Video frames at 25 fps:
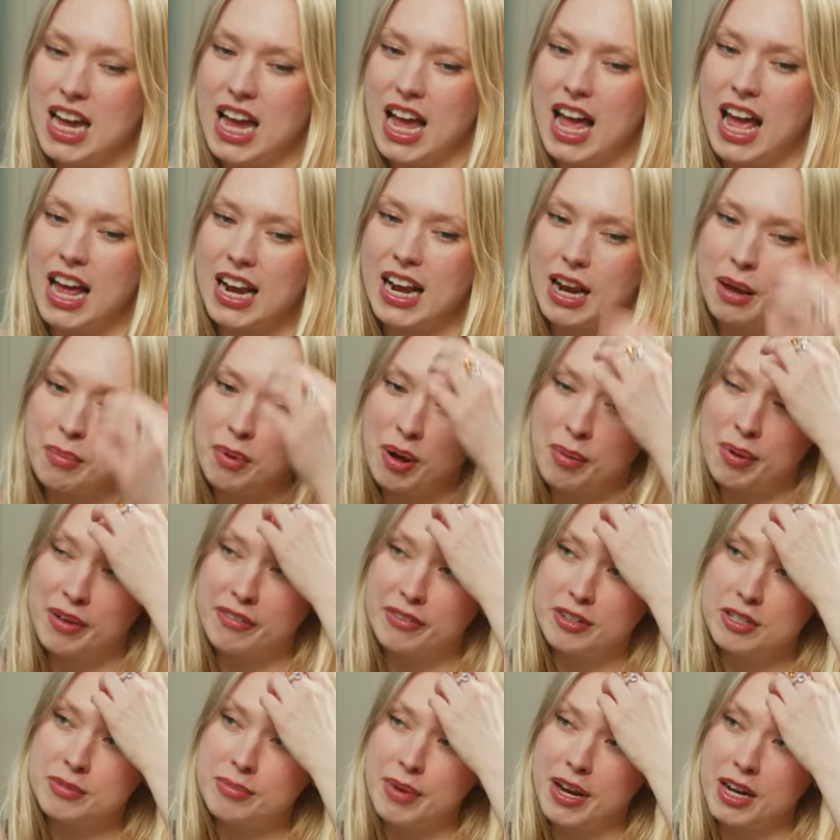And I bought my
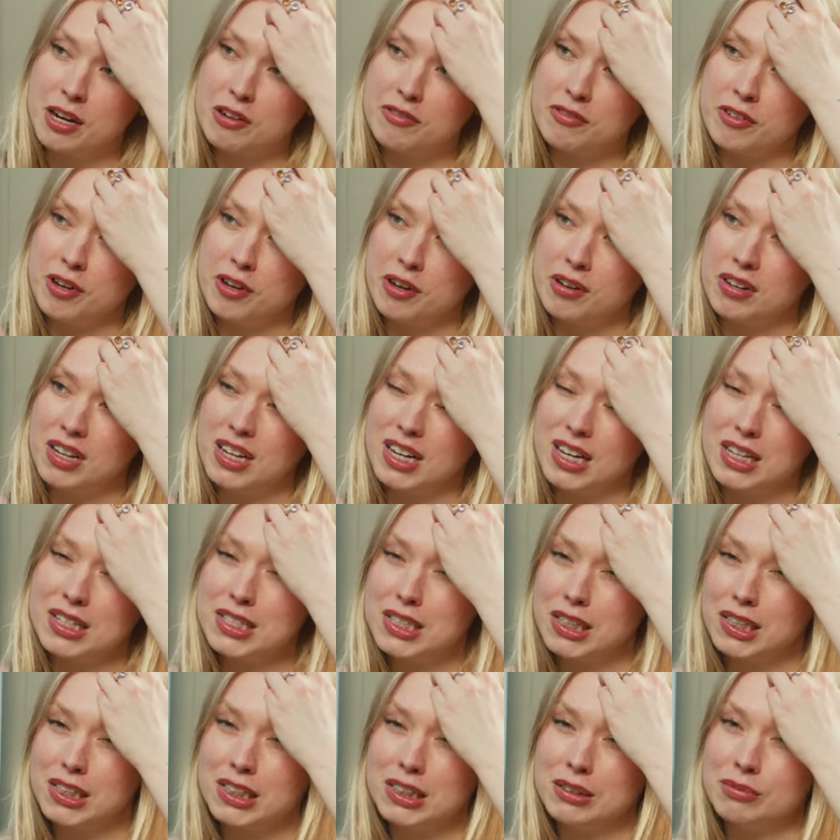first microphone and I
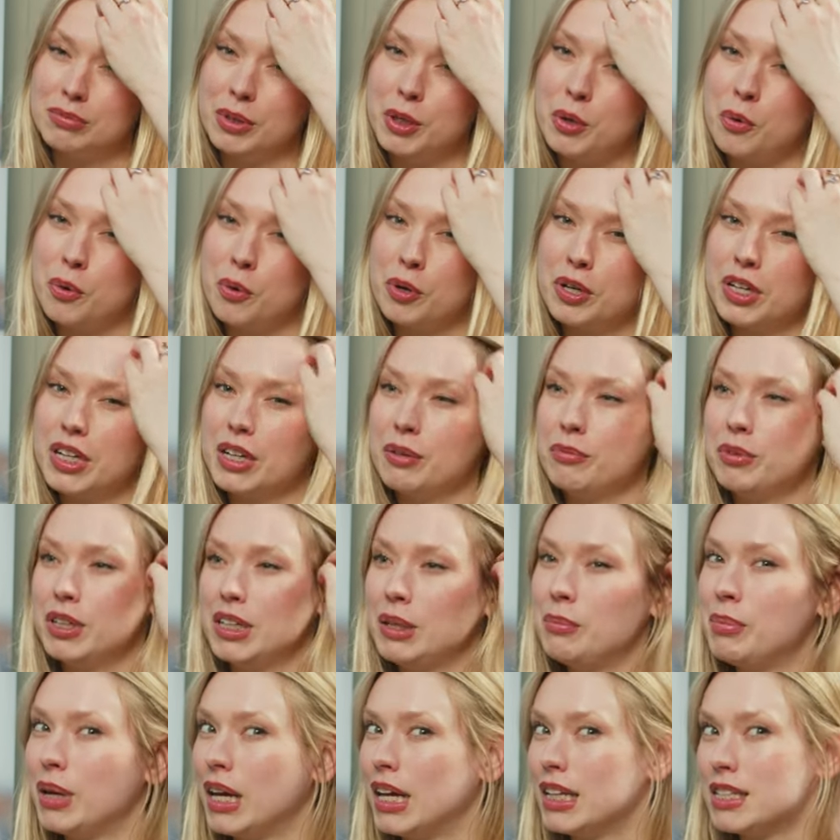started recording really
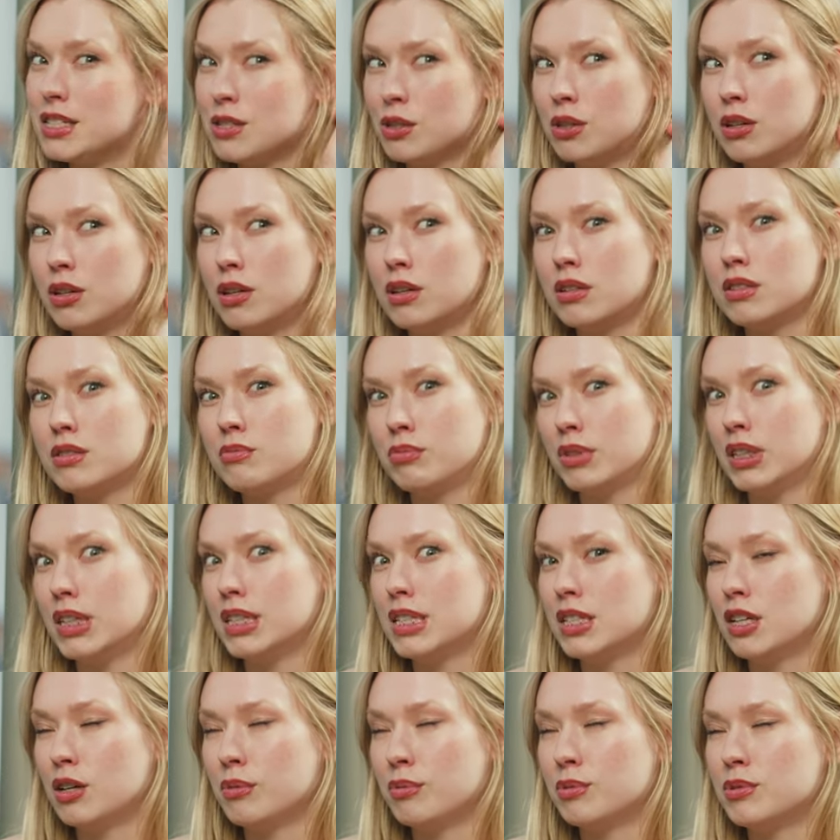bad songs, really
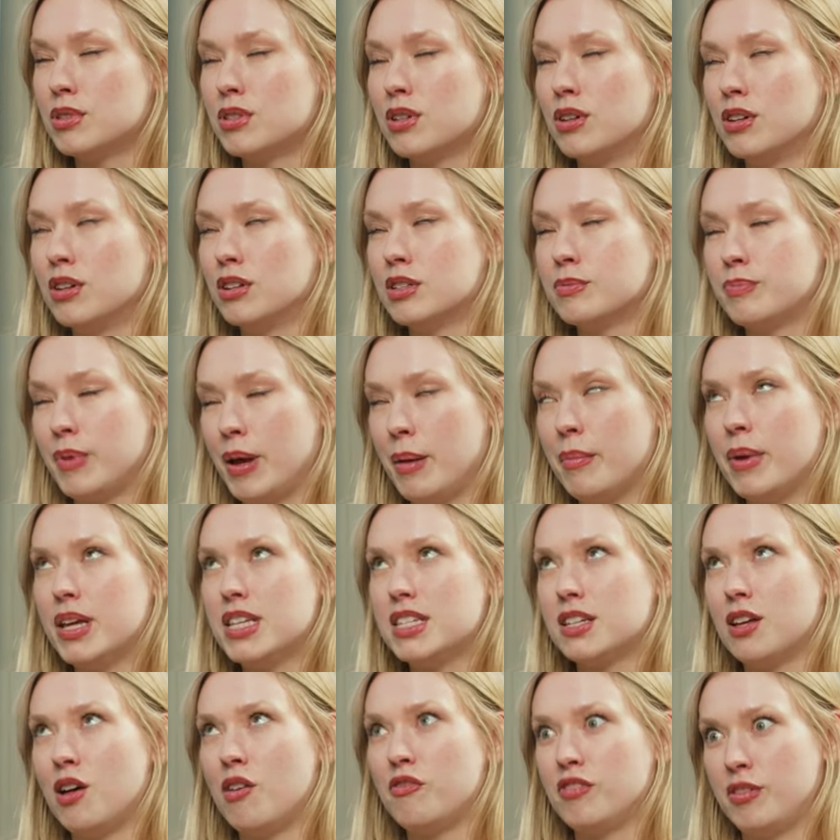terrible songs by
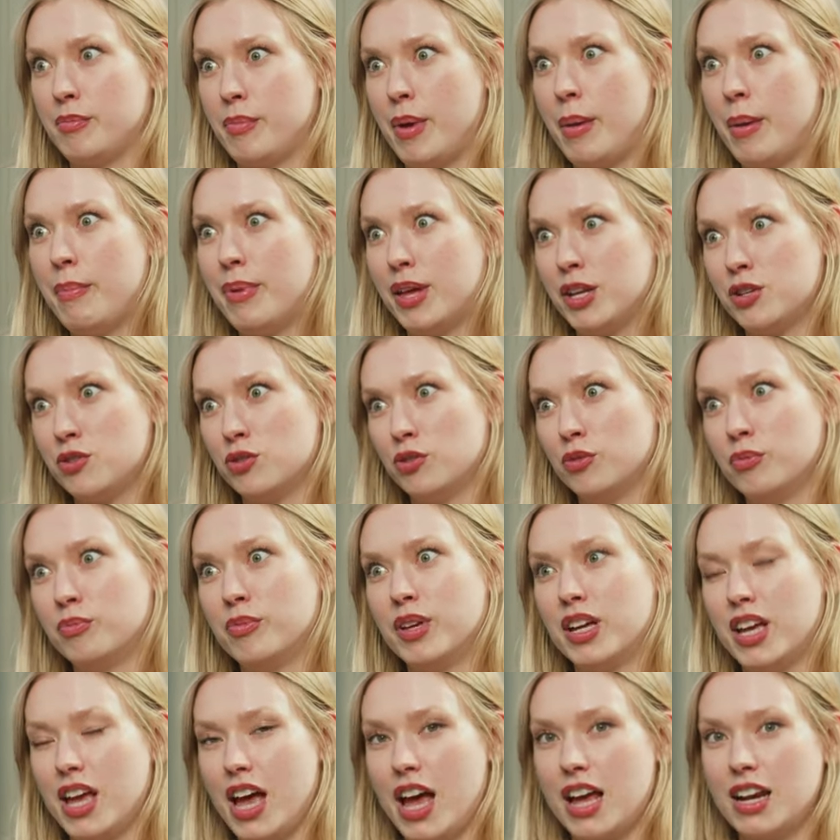myself in my bedroom
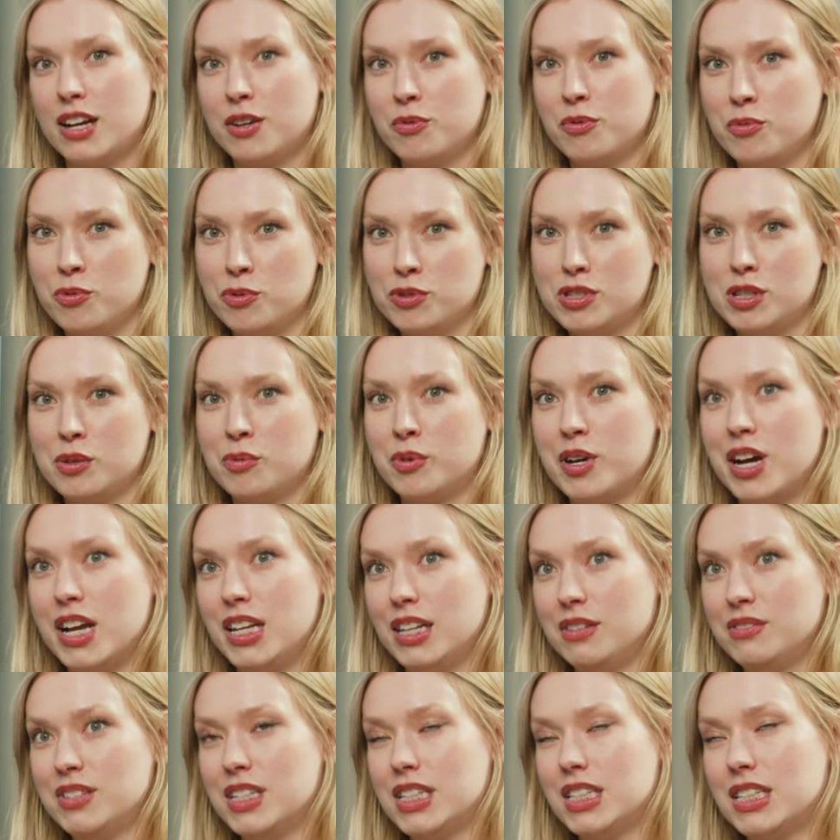in Canada, Water, where I
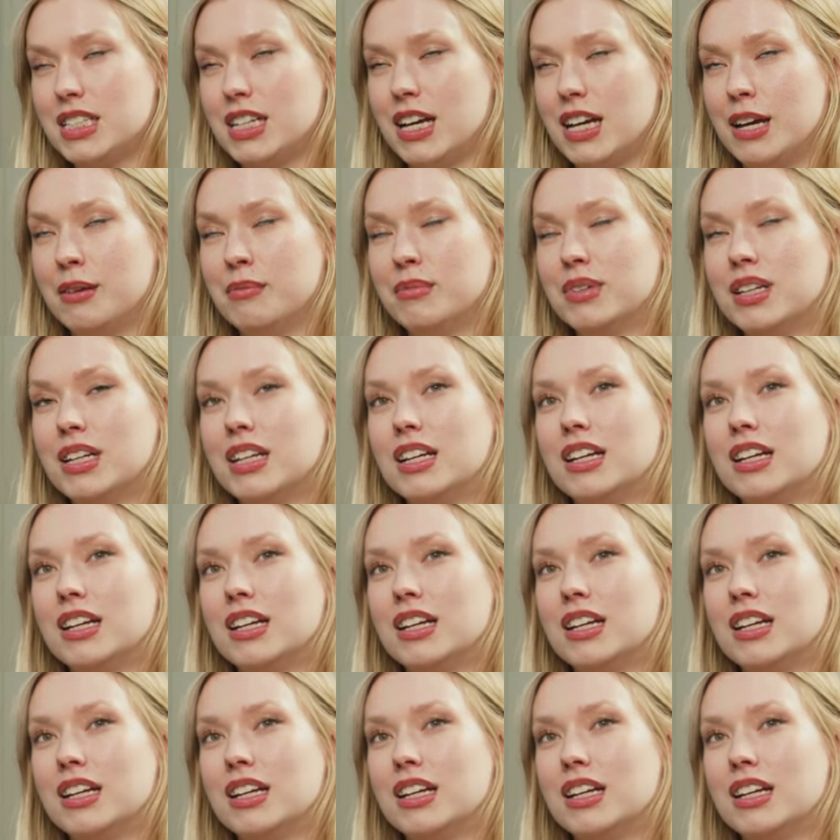lived at the time.